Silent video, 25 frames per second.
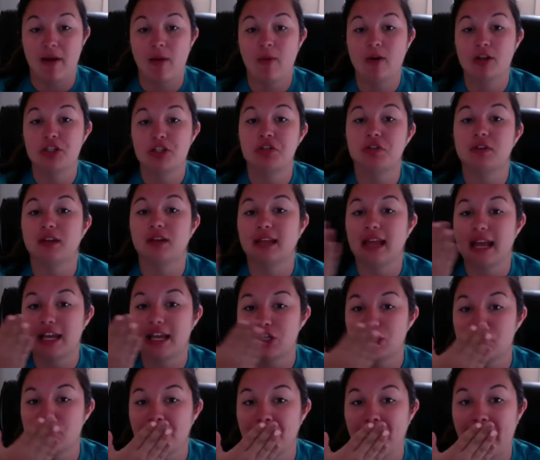I want you to
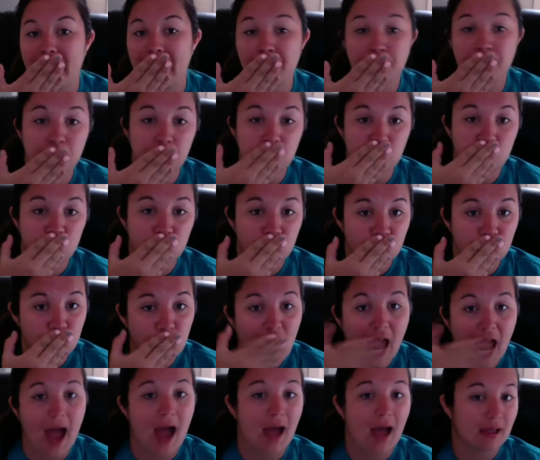kiss your brain.
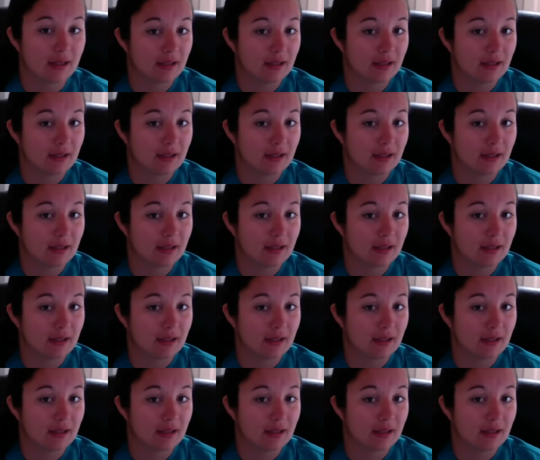Mwah.